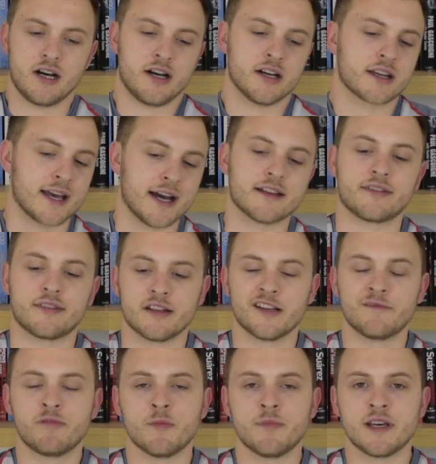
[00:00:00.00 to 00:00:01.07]
I can't see
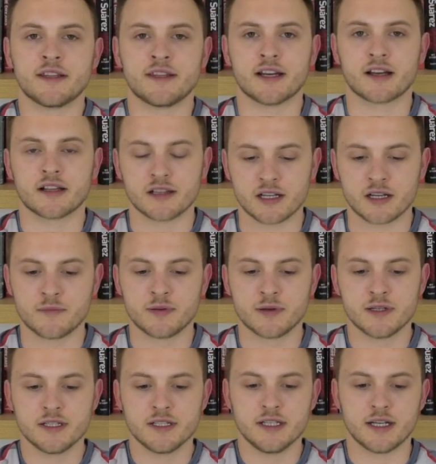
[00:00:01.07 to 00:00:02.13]
Liverpool being that club.
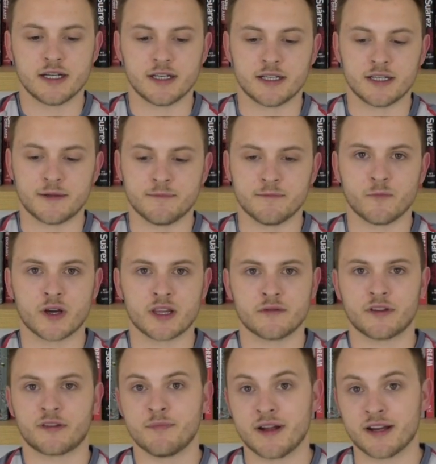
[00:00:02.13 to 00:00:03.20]
Um,
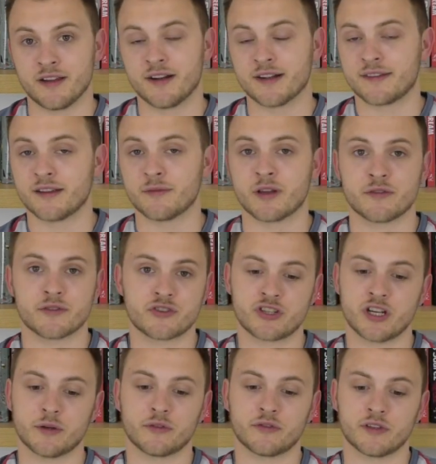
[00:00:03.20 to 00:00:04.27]
whether it's Man United, whether it's
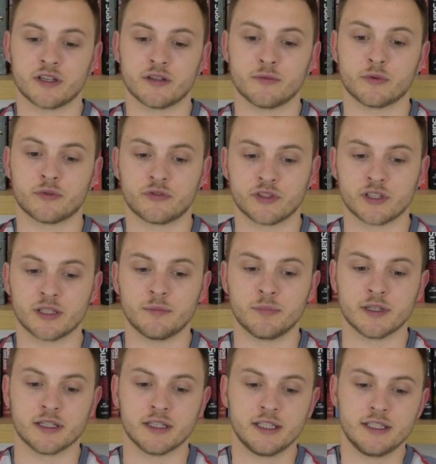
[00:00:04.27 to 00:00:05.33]
Chelsea, we'll see.
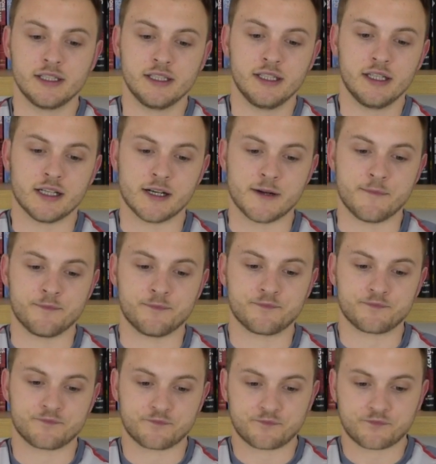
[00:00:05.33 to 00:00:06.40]
But um,
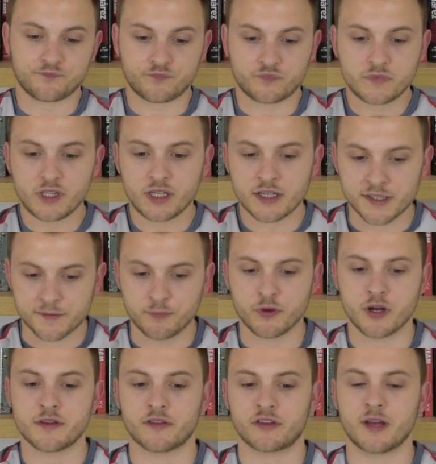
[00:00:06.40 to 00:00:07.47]
his
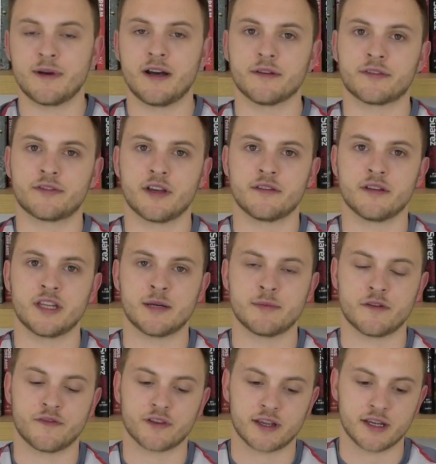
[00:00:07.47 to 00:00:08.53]
brother's come out and said that
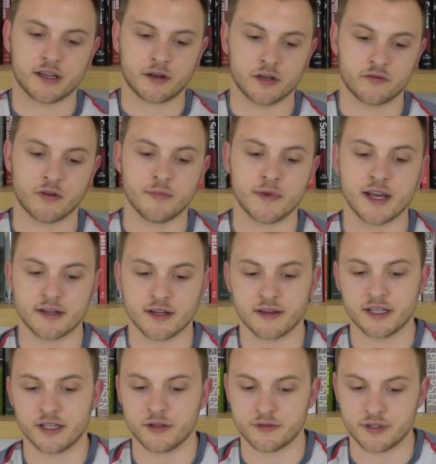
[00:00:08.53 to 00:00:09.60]
Nabil Fekir could remain at
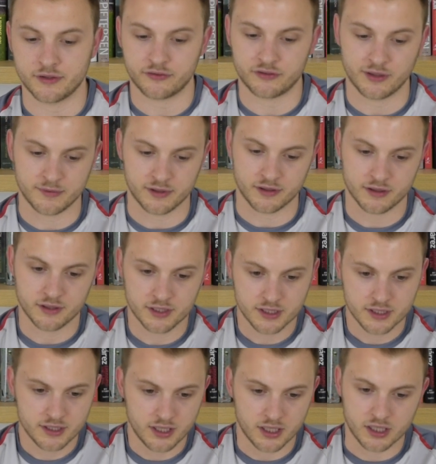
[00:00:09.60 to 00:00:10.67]
Lyon this summer.
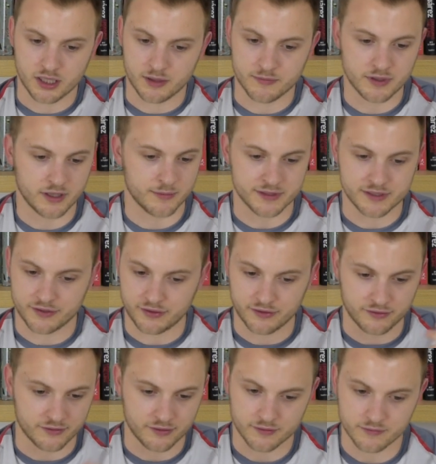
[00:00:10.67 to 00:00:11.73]
Um, I mean, this
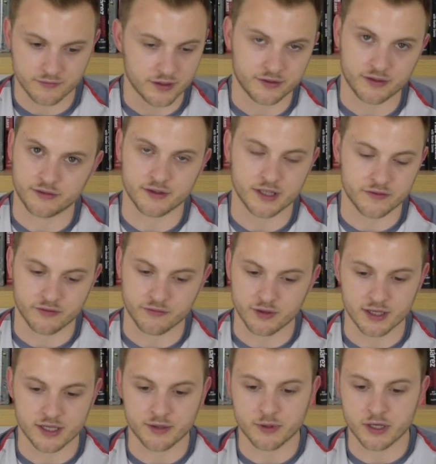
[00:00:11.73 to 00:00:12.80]
isn't this isn't even
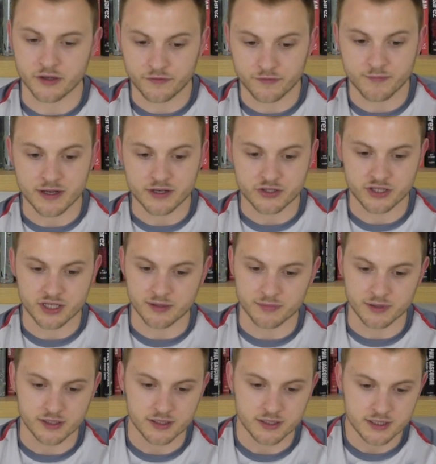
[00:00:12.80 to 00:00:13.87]
really worth mentioning,
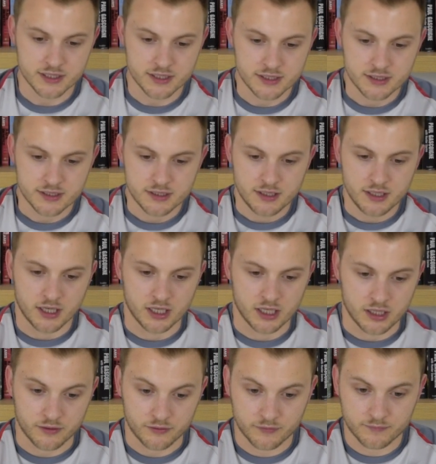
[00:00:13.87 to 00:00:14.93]
but
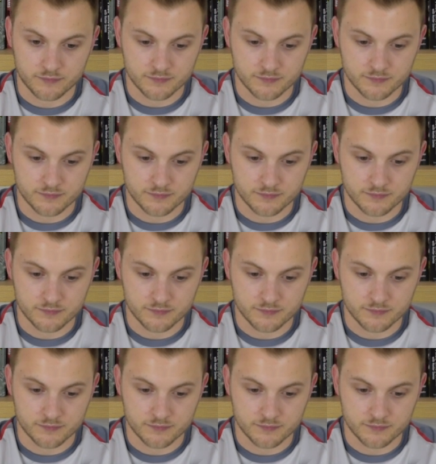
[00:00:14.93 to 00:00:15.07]
uh,